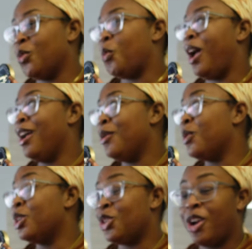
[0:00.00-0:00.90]
Why?
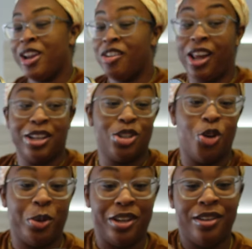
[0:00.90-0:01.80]
Where's y'all hairlines
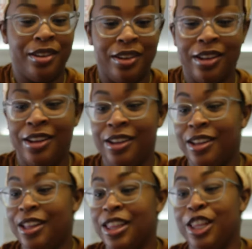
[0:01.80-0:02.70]
going?
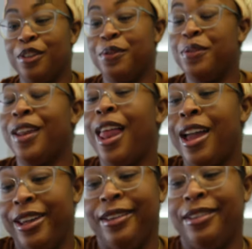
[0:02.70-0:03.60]
They're
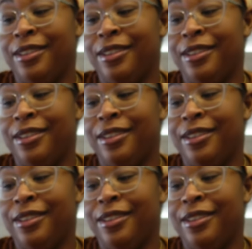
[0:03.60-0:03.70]
flying.